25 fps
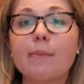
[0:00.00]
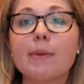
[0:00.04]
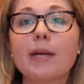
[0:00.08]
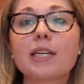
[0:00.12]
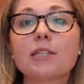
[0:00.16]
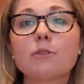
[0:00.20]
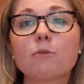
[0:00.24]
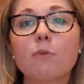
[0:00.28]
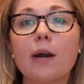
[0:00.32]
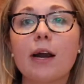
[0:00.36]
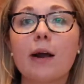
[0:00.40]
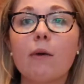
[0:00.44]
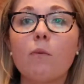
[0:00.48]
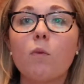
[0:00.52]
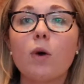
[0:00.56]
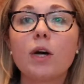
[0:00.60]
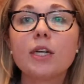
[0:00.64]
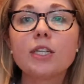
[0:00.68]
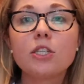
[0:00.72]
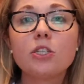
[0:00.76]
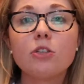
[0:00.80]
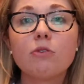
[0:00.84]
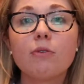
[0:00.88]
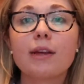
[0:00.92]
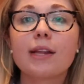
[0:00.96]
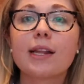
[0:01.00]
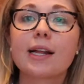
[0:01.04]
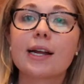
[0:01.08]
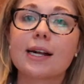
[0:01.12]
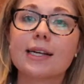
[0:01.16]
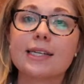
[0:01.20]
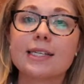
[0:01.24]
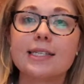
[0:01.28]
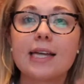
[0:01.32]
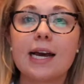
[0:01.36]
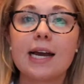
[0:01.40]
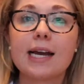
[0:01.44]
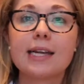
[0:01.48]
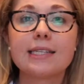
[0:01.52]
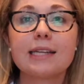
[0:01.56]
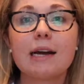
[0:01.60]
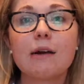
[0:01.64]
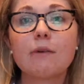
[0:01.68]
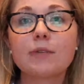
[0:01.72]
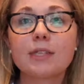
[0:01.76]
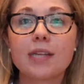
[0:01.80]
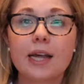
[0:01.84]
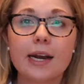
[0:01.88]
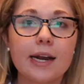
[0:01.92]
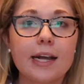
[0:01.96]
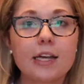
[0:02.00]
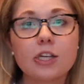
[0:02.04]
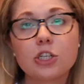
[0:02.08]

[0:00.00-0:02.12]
Because what I was doing, like I said, is I was letting